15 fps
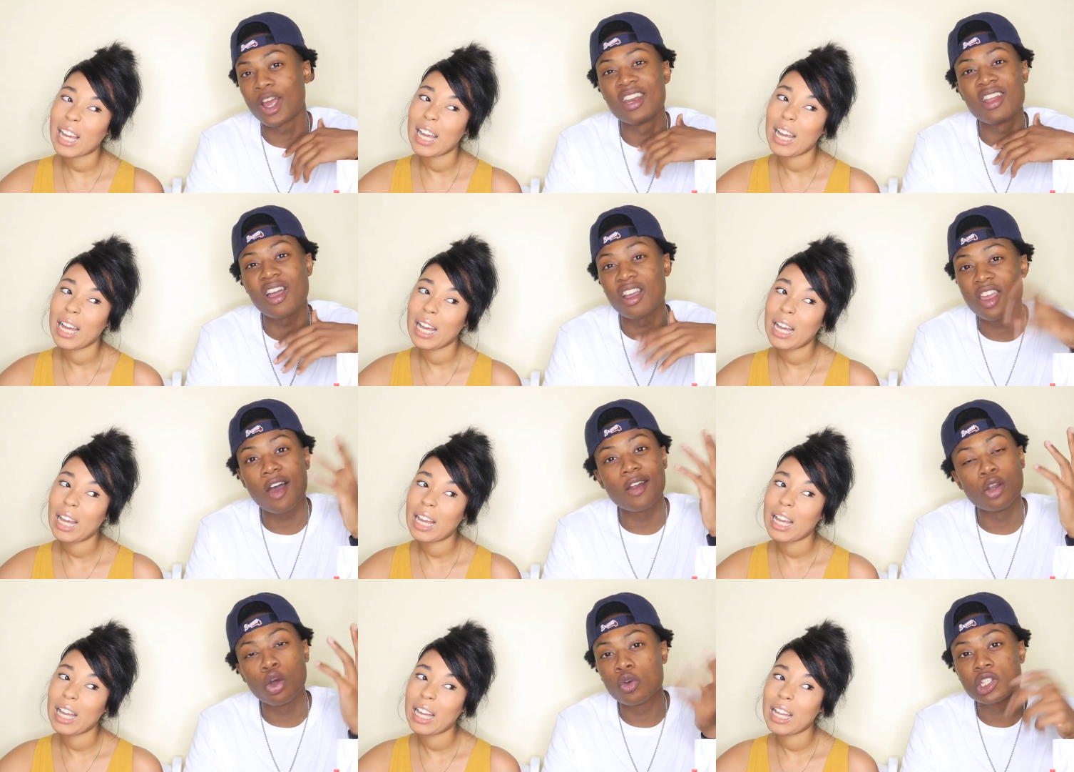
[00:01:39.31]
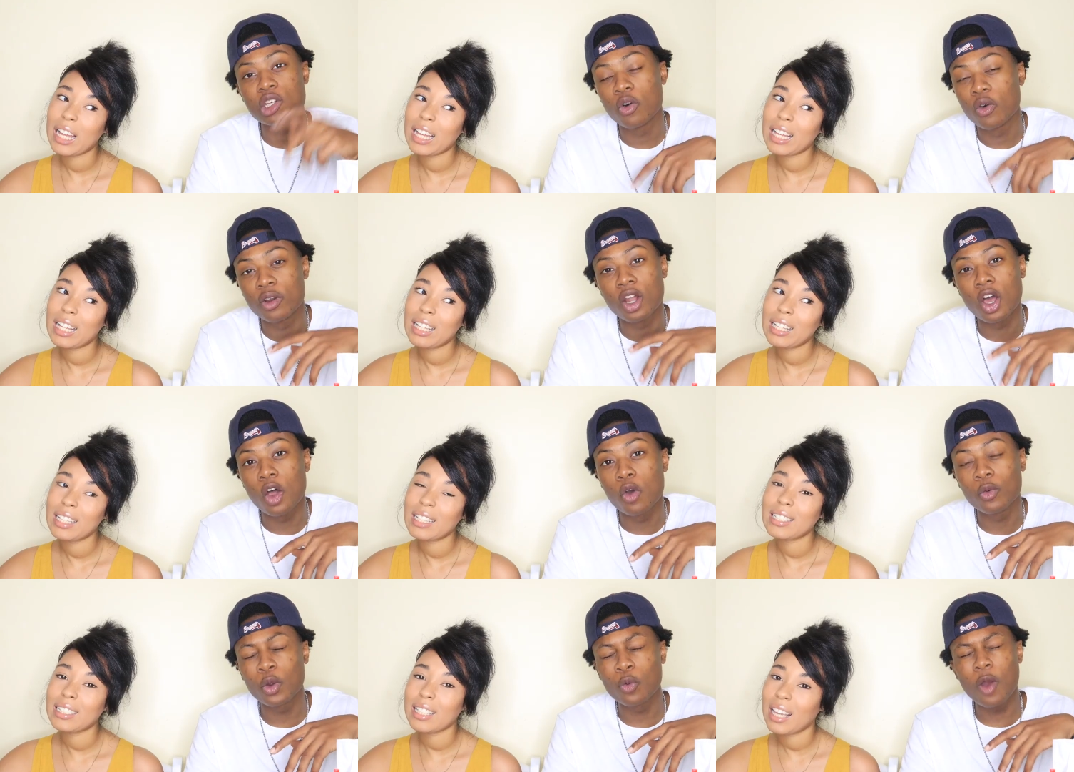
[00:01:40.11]
Speaker 1: Yeah,
Speaker 2: right now y'all know what's going
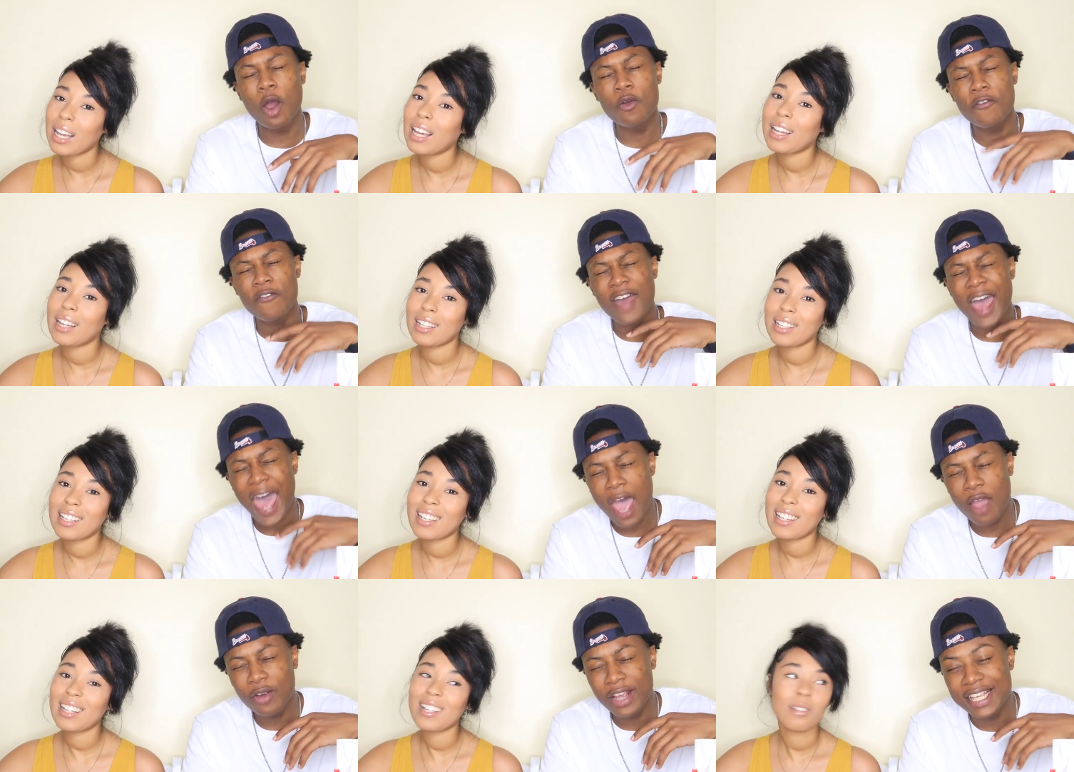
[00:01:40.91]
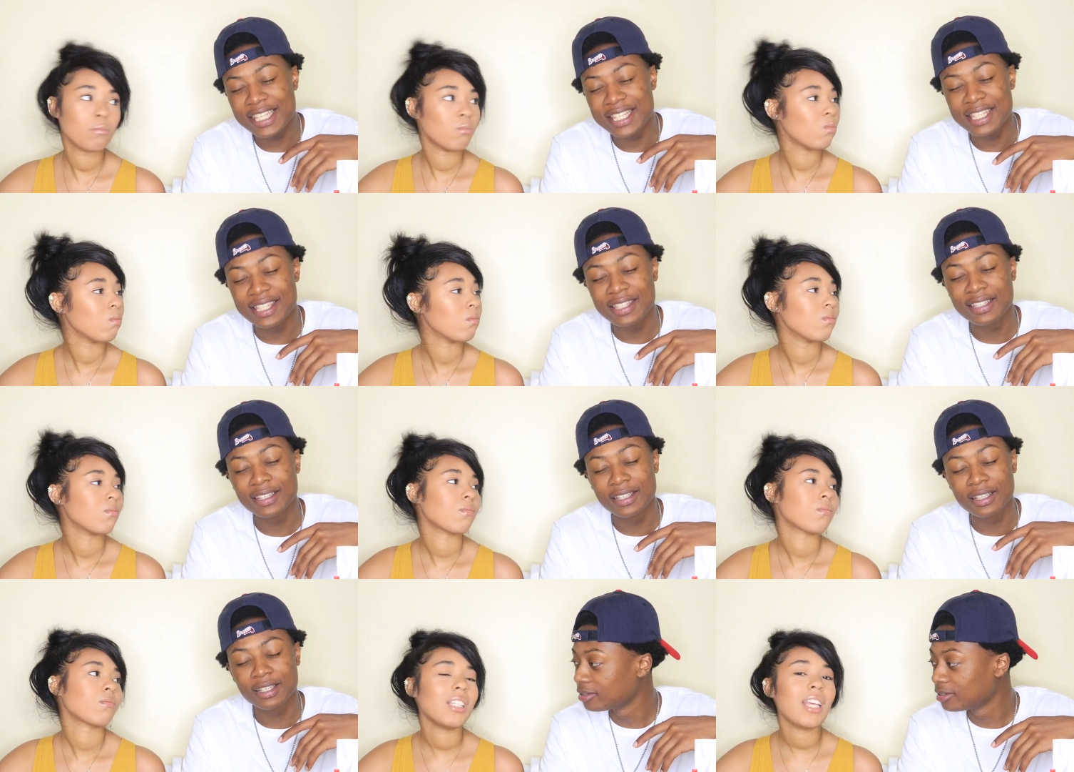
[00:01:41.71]
on.
Speaker 1: Coronavirus.
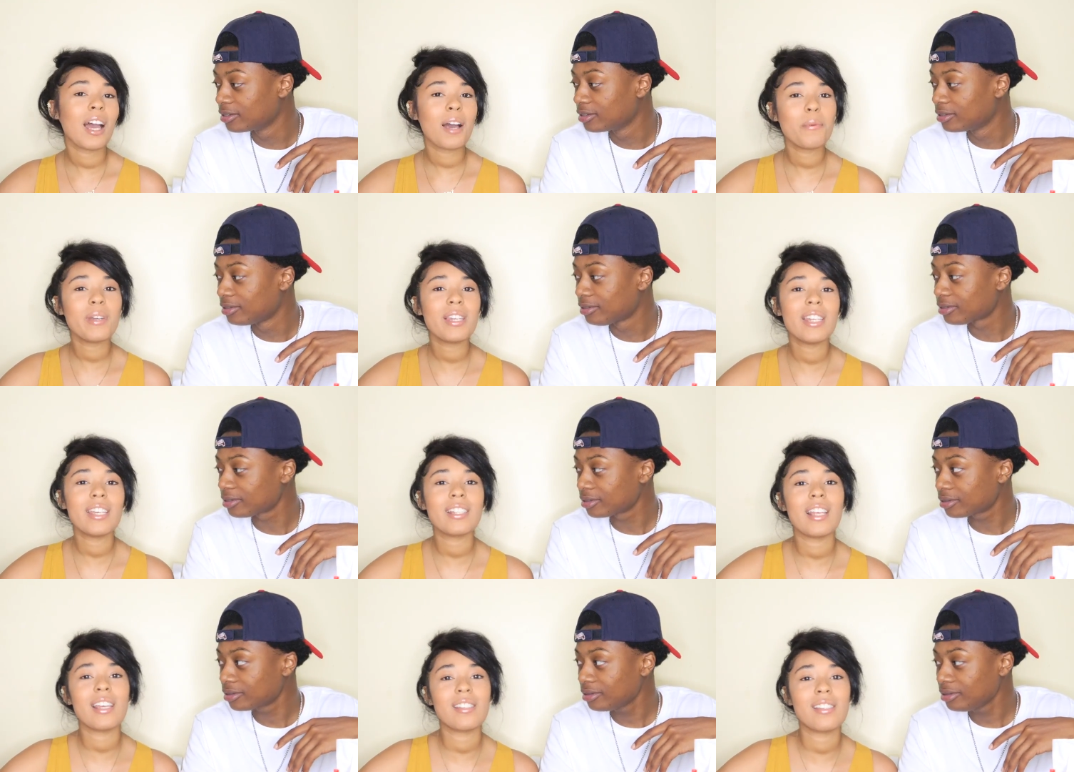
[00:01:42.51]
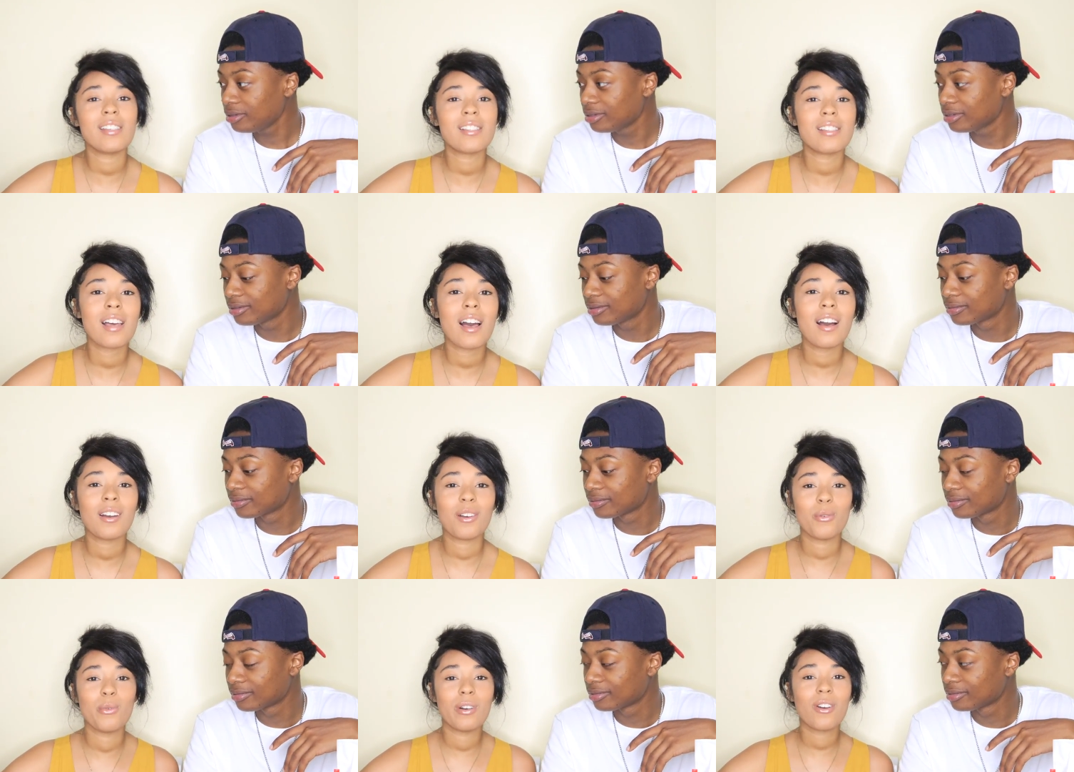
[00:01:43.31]
Yeah, we did that
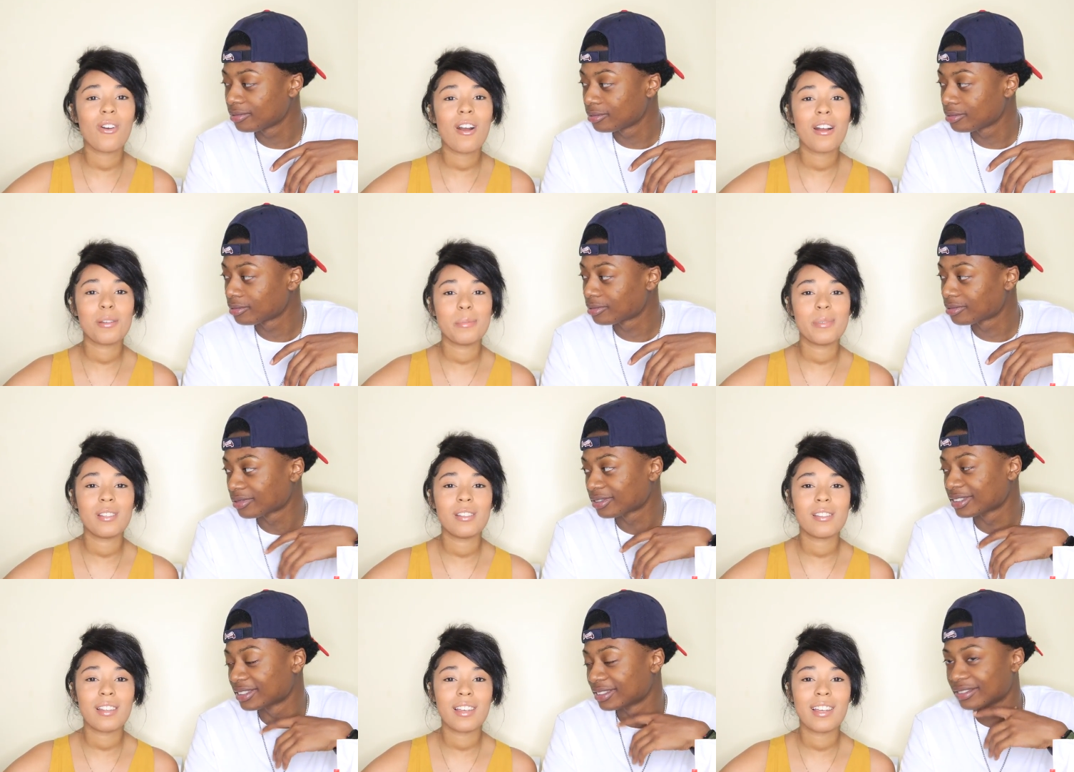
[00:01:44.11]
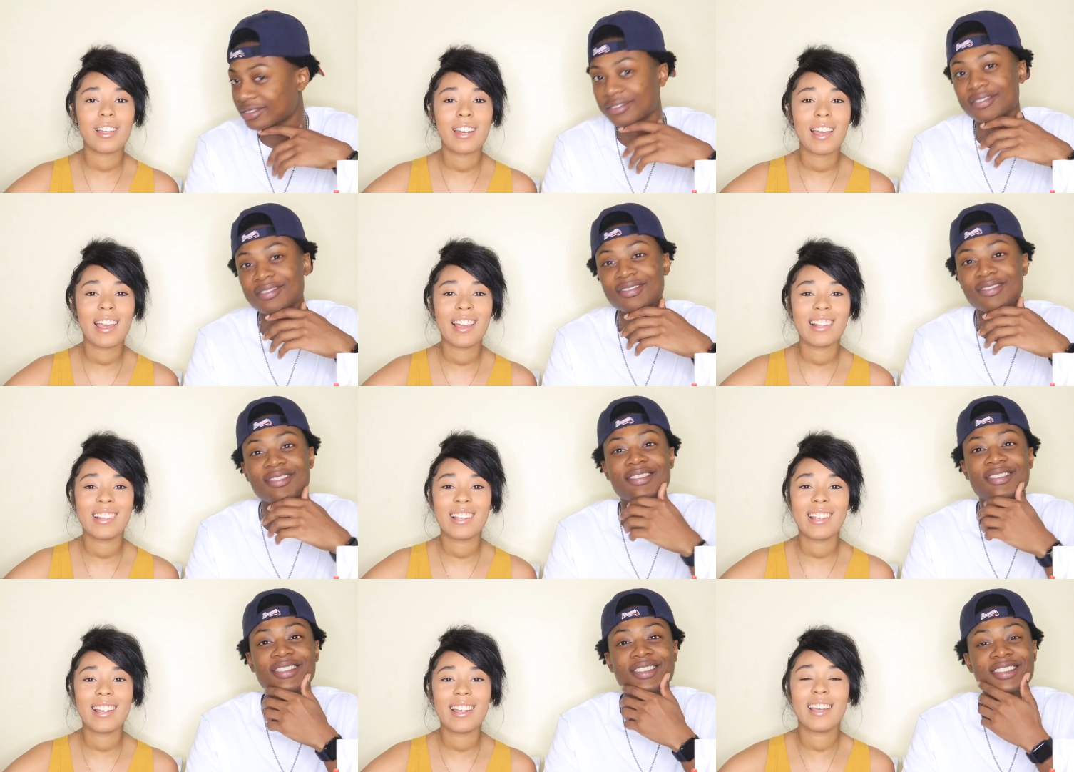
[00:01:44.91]
TikTok where Cardi B said
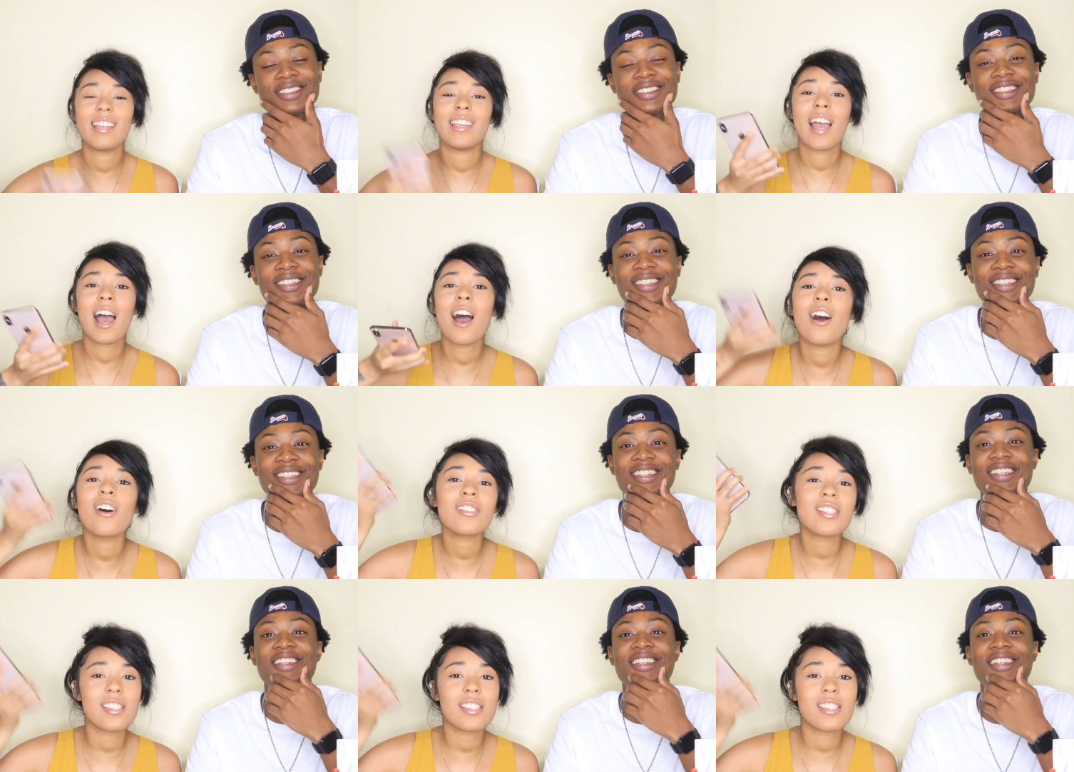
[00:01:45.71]
that at the end. Y'all